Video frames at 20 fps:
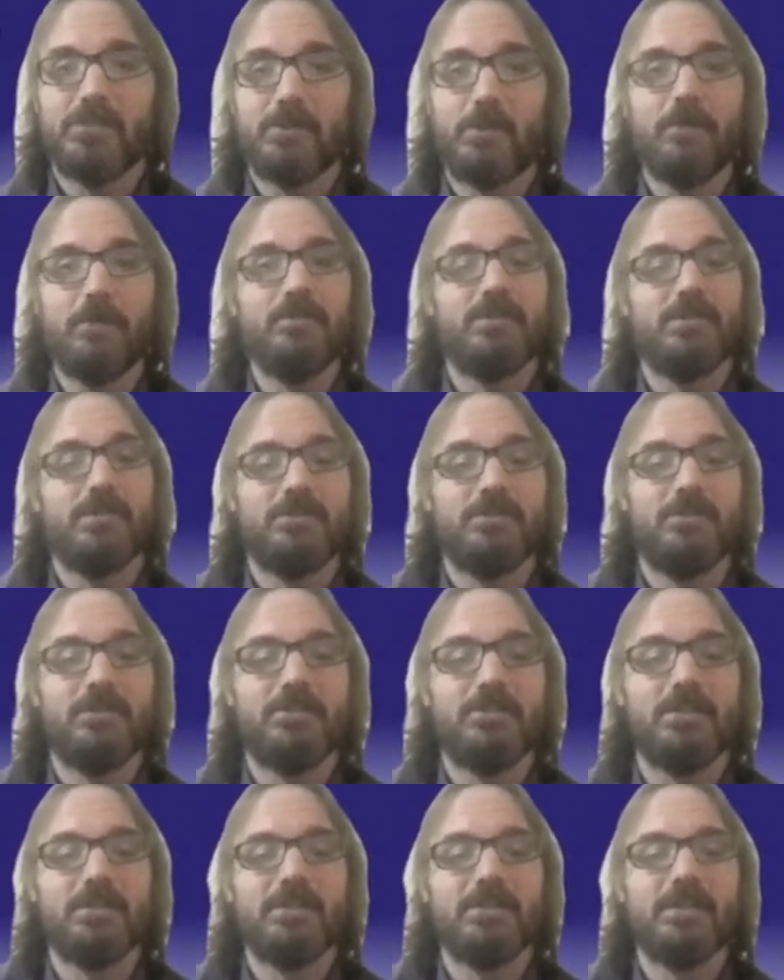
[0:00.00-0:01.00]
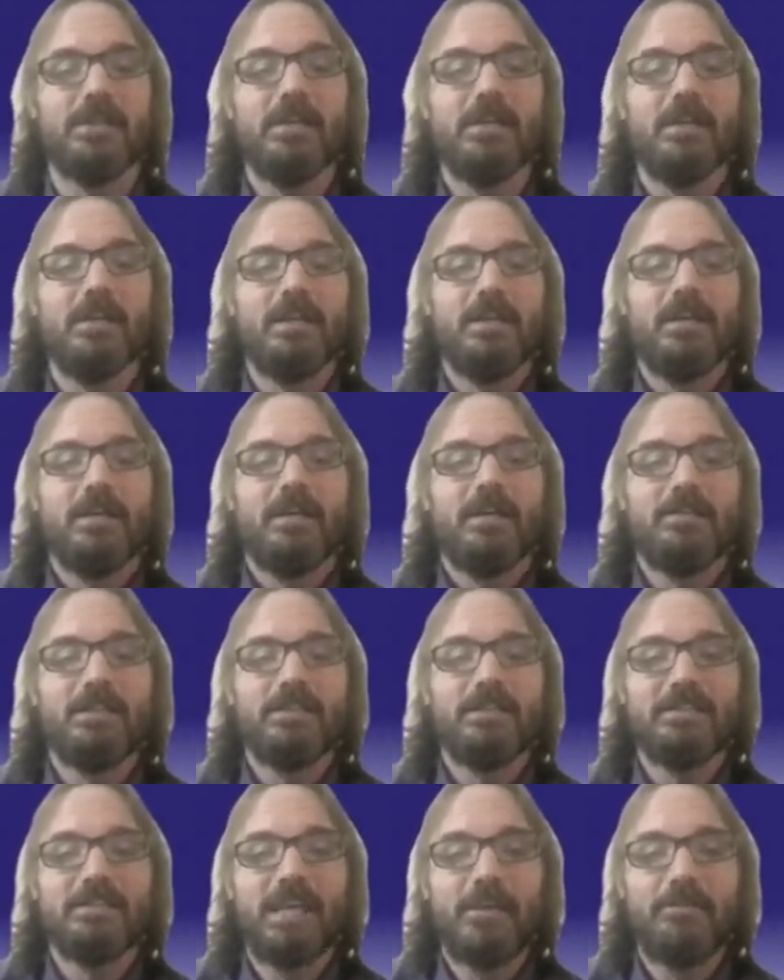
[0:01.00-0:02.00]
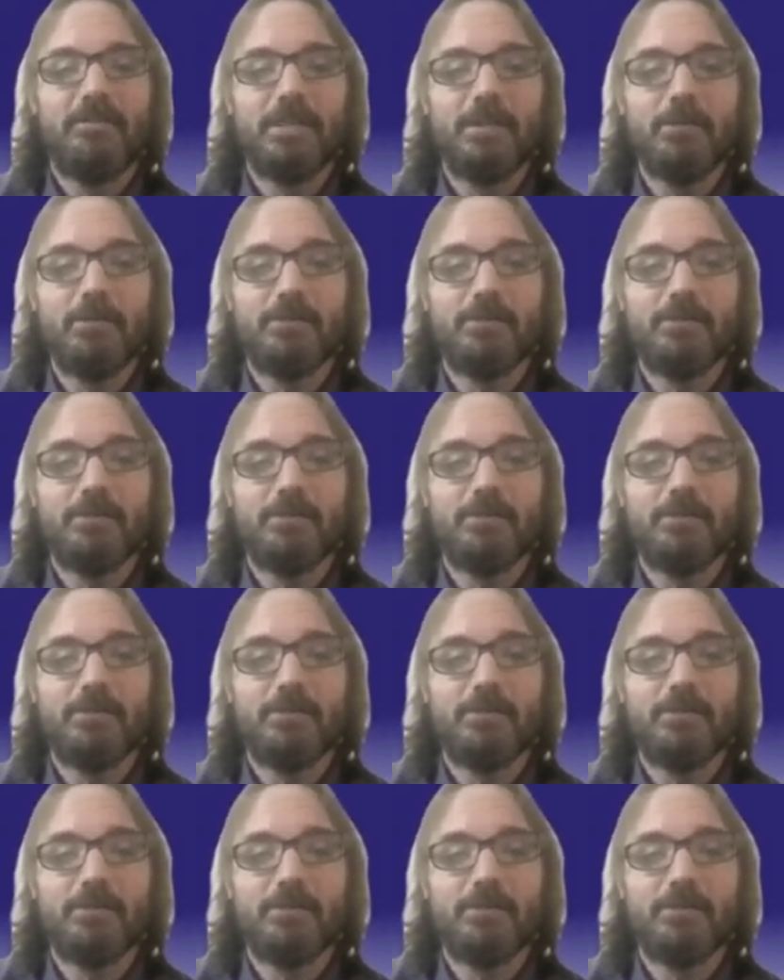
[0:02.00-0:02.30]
services districts. Since SAFE-D